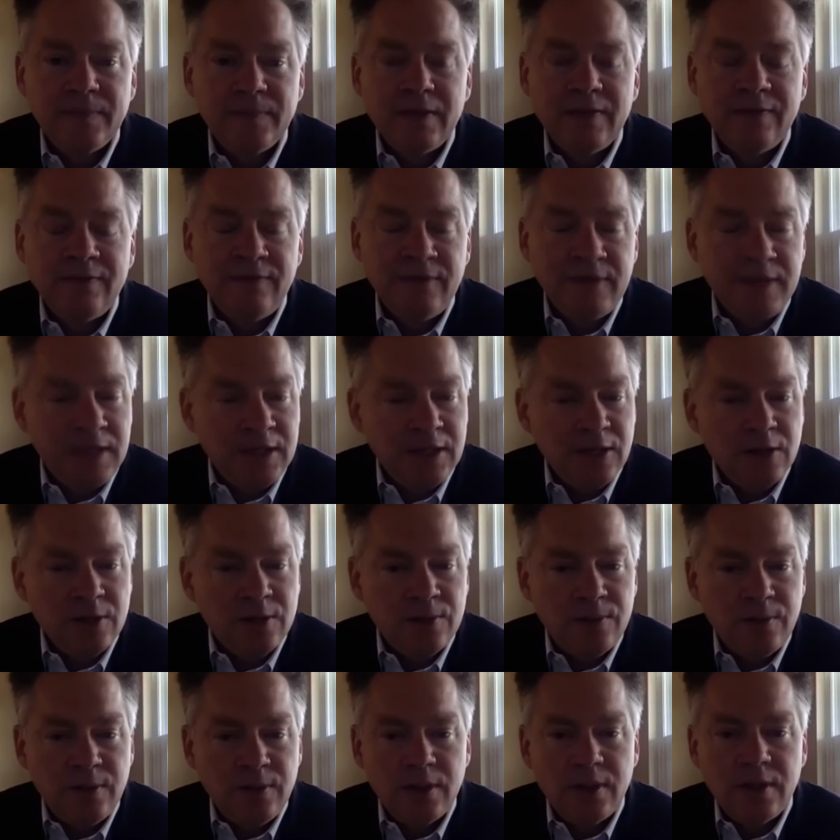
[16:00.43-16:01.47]

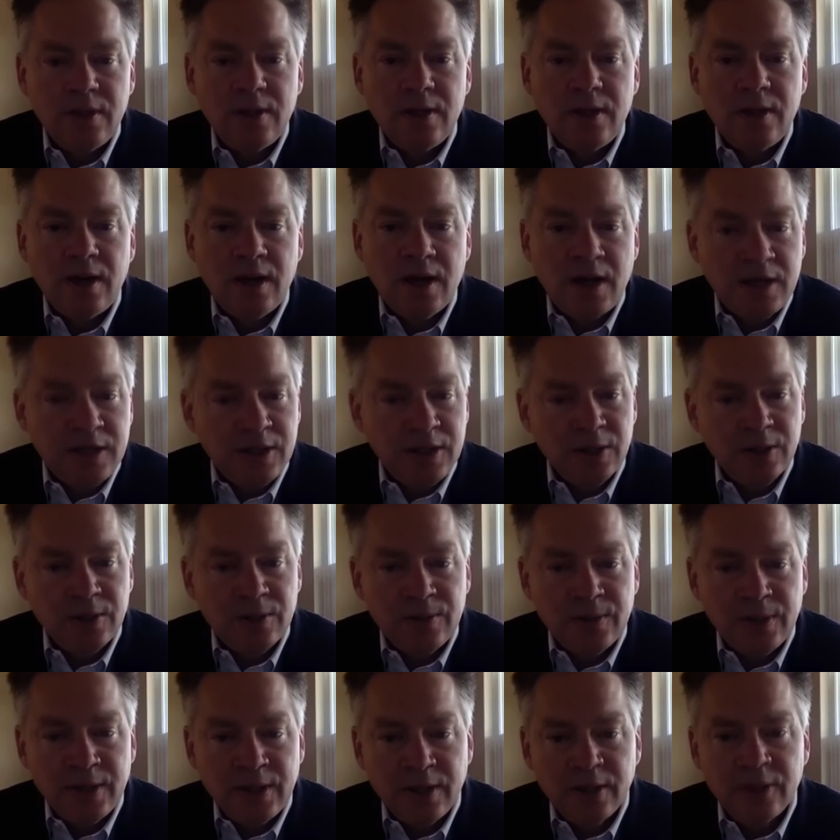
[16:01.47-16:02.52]
video,
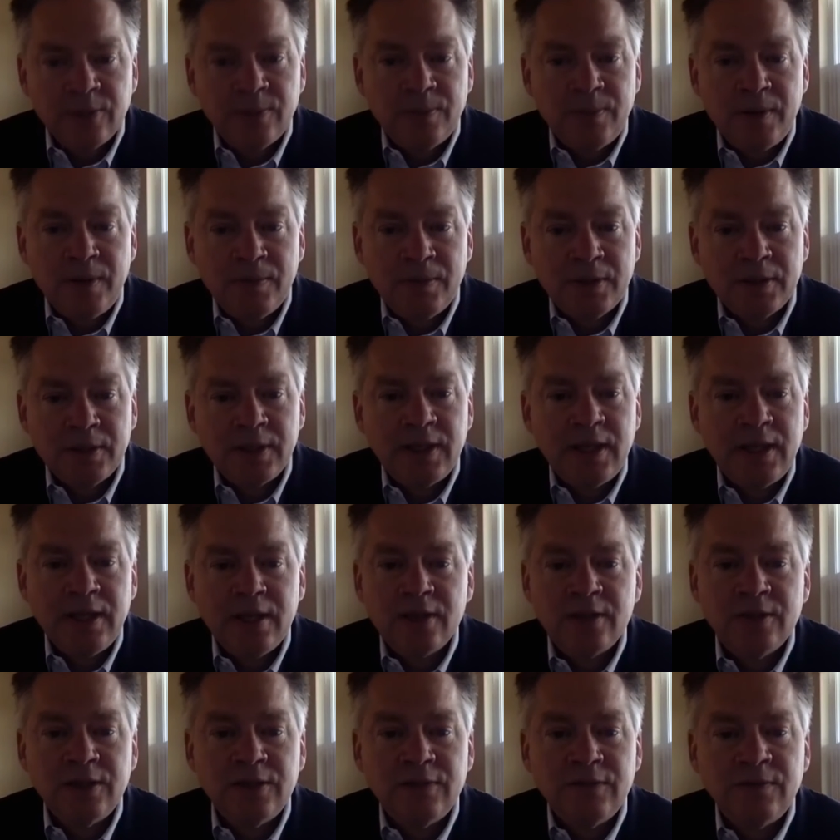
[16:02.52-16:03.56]
audio, and other publicly
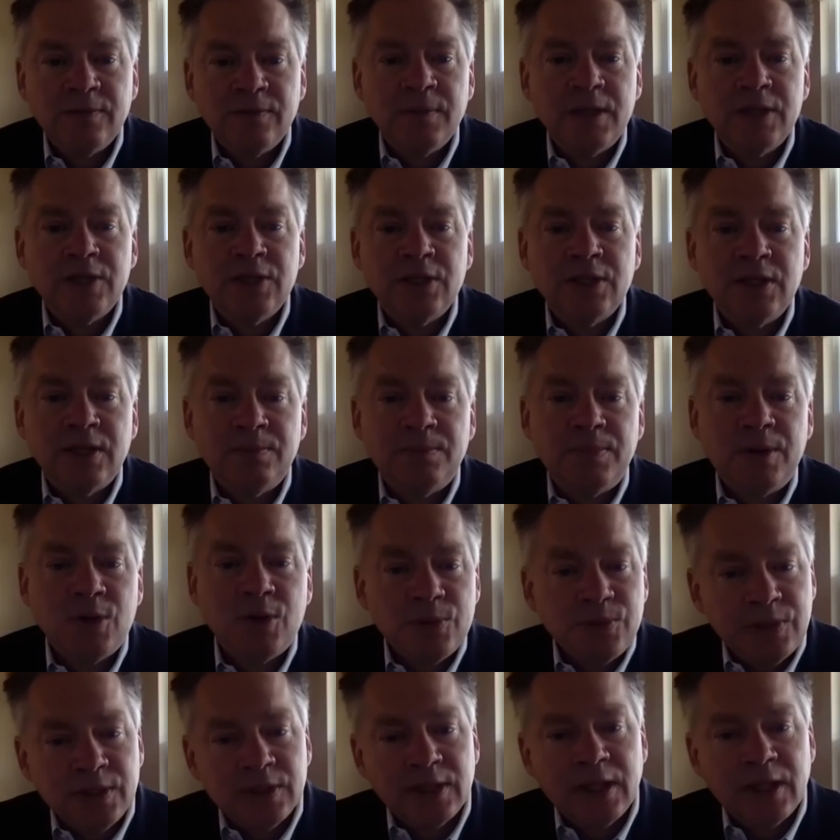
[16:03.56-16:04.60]
held information, and
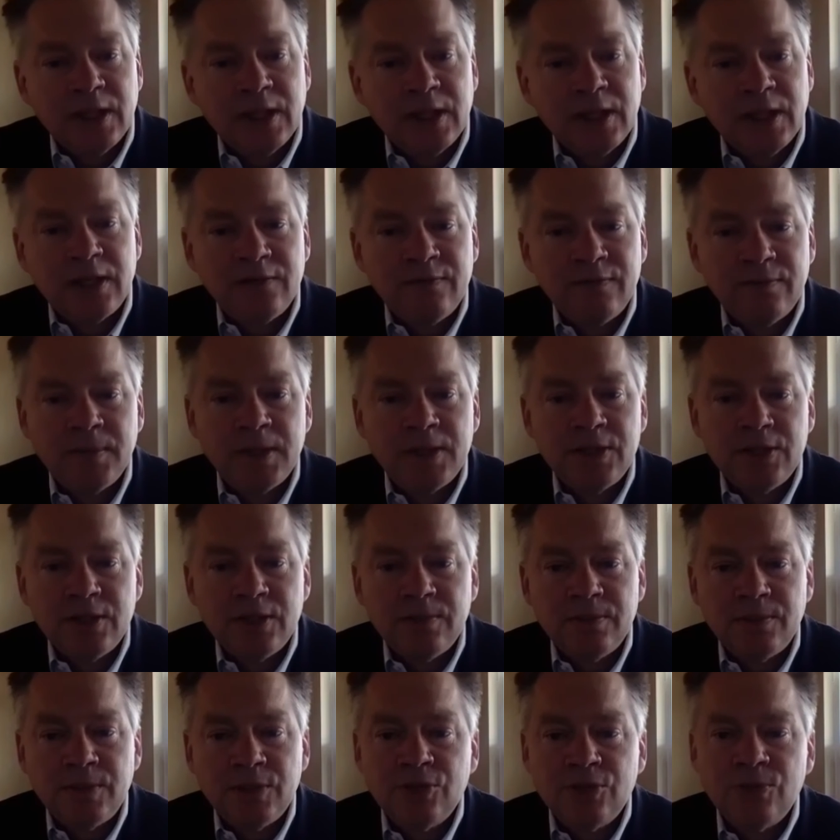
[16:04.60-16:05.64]
posting that
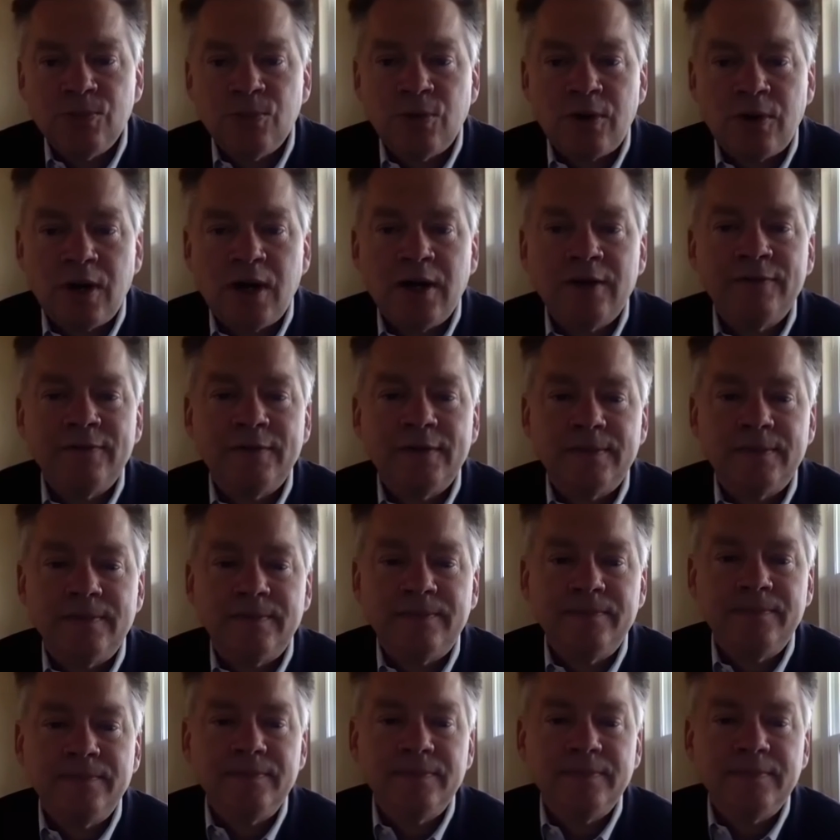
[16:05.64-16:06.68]
information much more often.
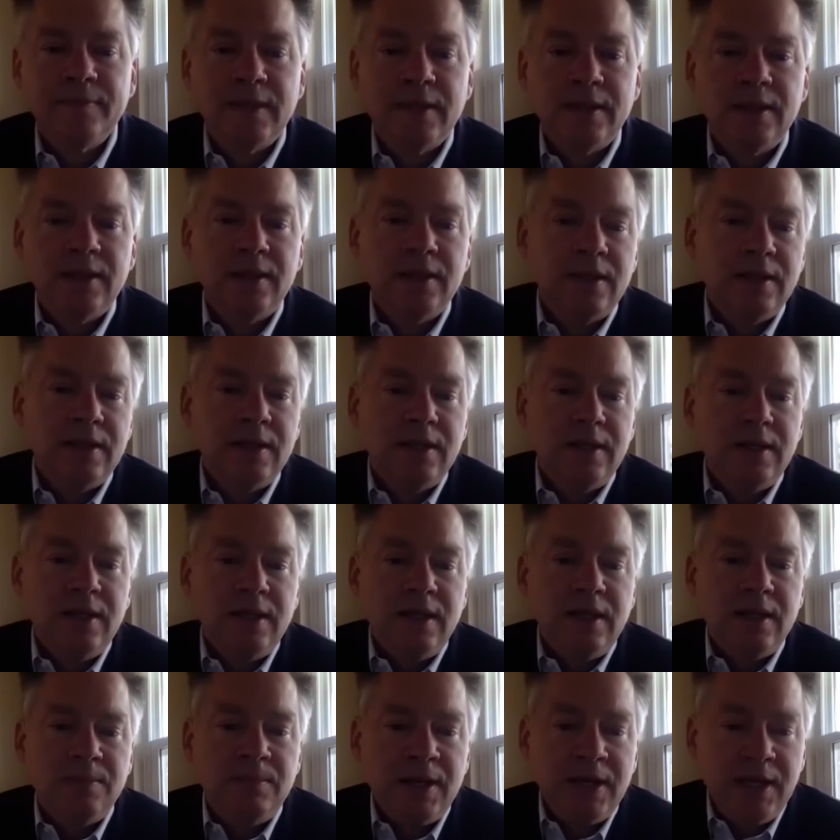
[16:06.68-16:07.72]

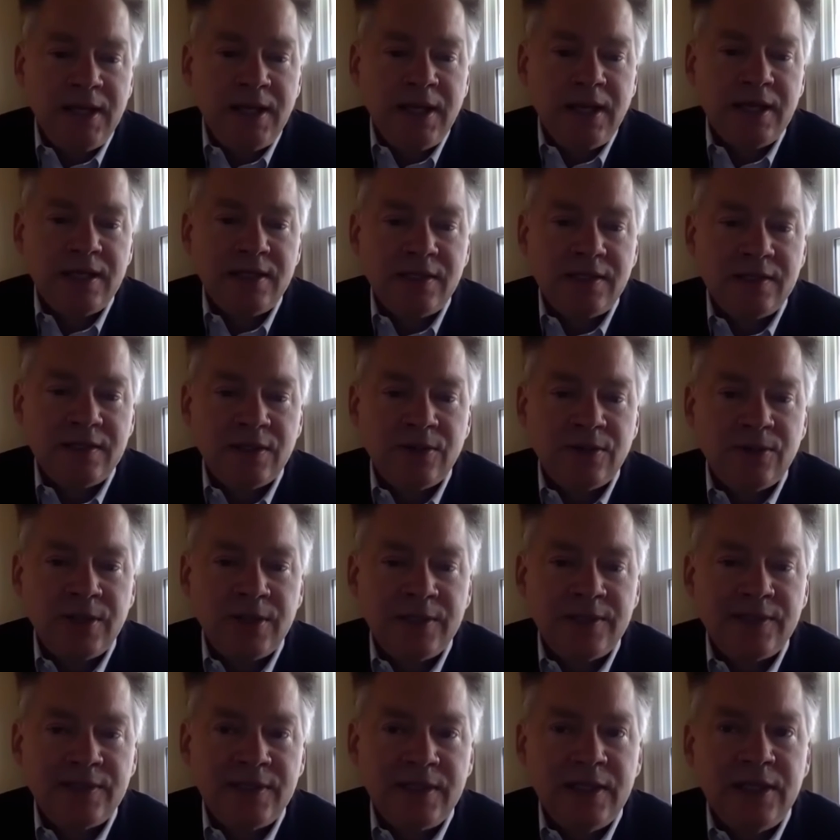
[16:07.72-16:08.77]
In many cases, you already
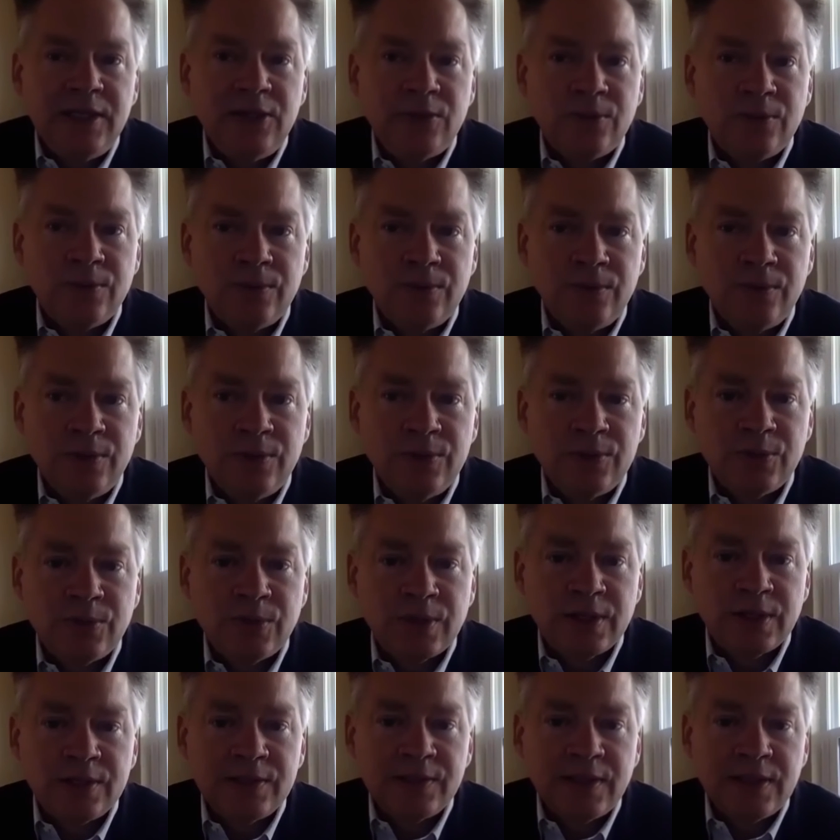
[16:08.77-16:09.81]
see news
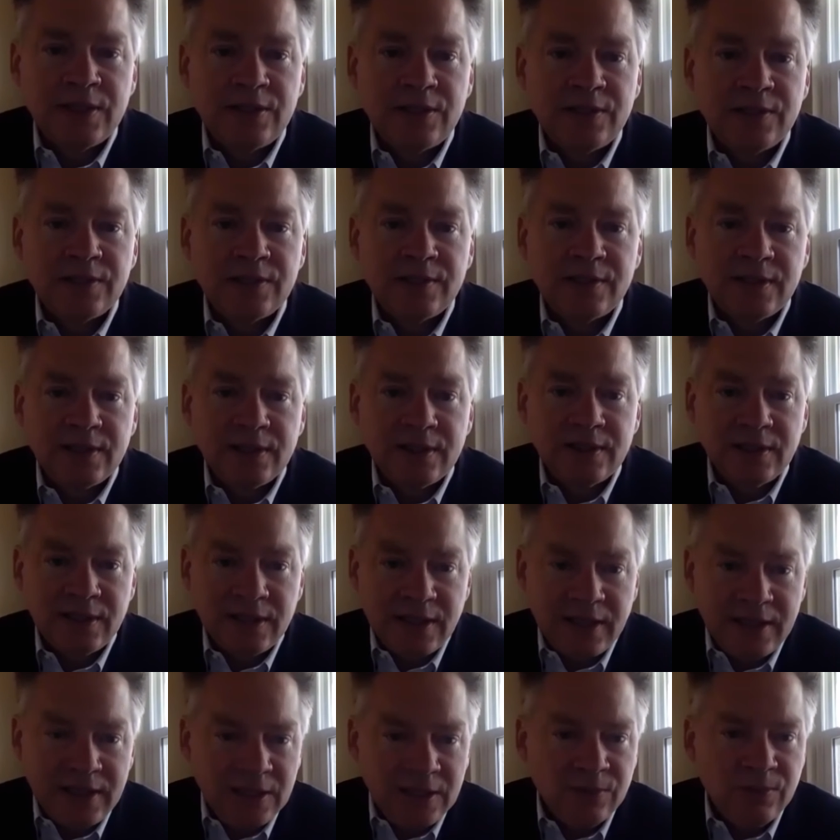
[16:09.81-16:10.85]
organizations
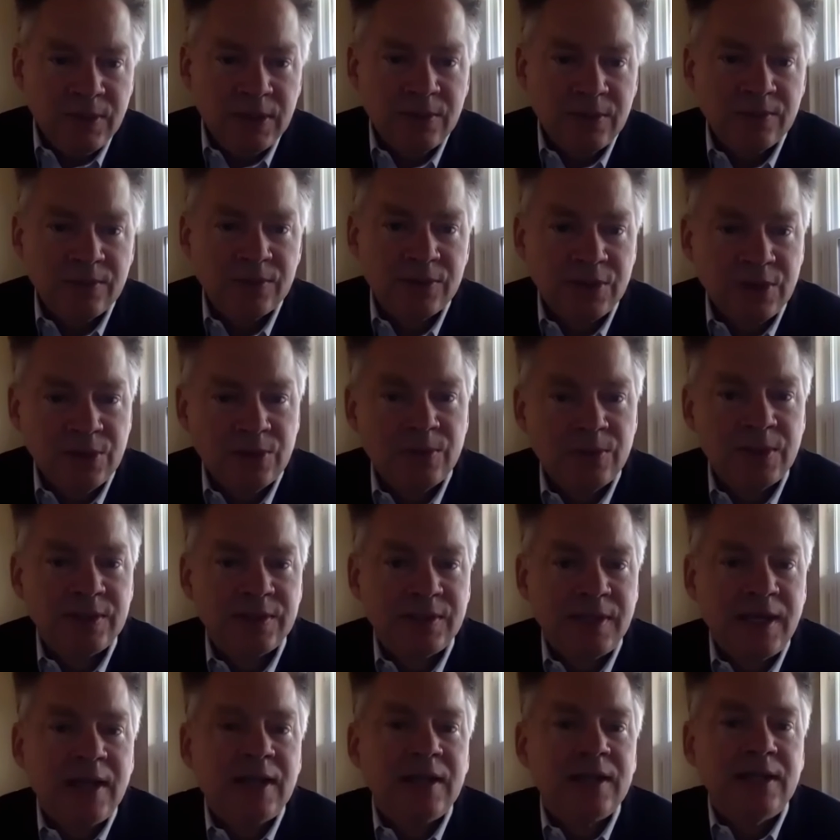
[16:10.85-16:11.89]
letting readers know
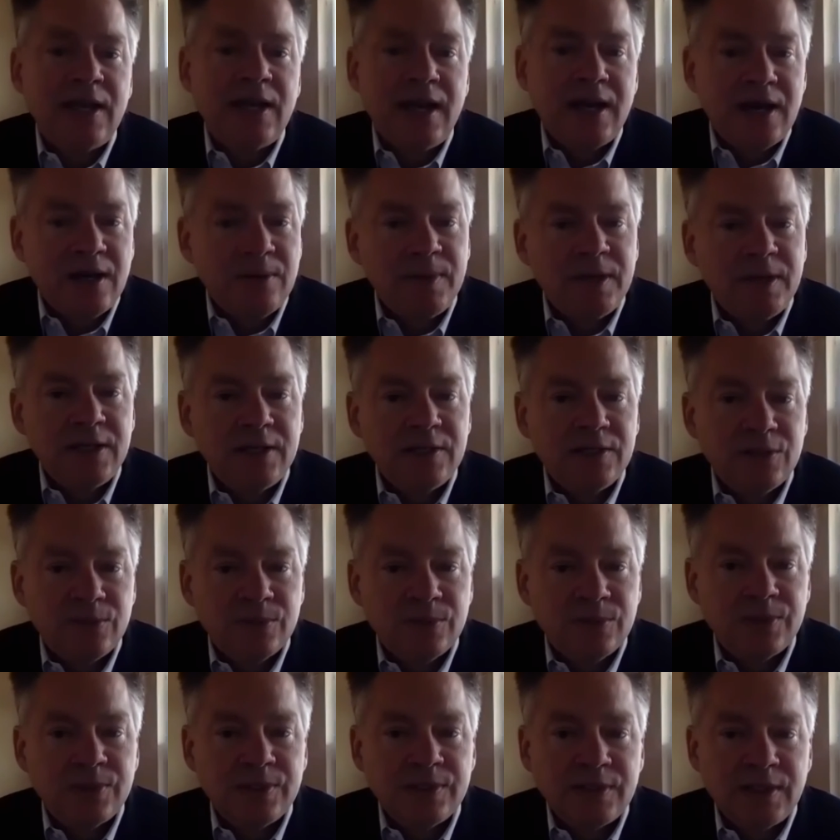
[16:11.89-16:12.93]
exactly how many
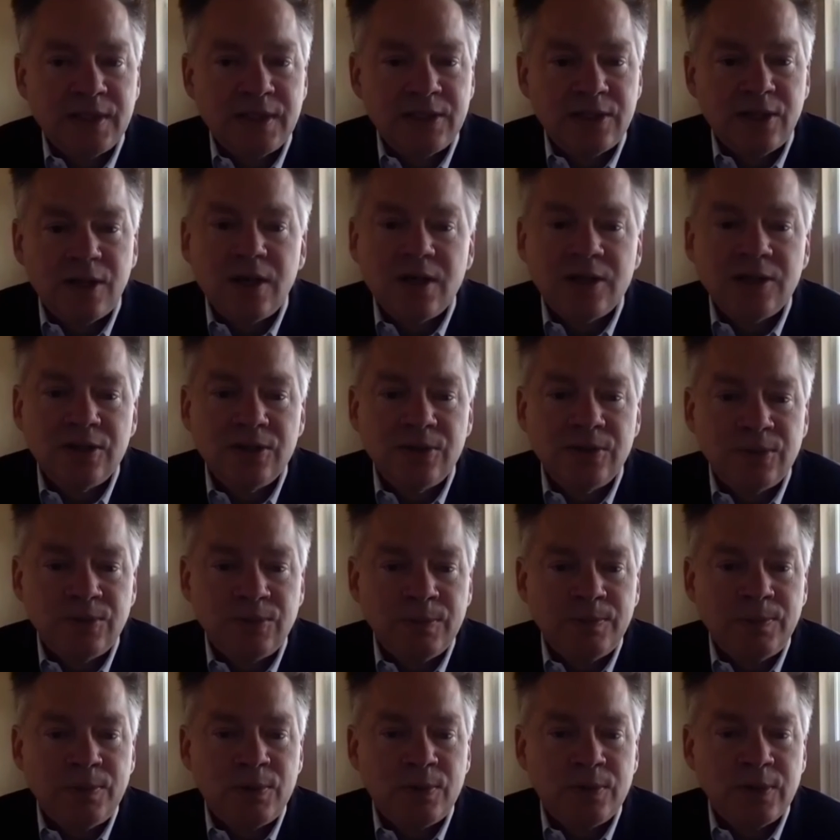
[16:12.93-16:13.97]
sources they talk to in
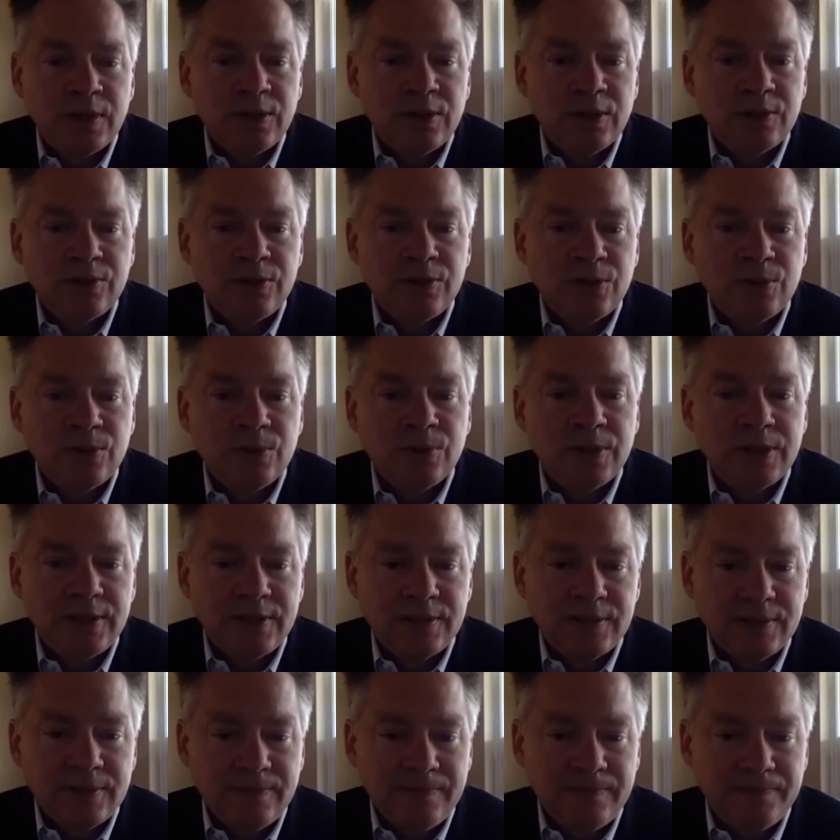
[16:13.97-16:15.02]
reporting their stories.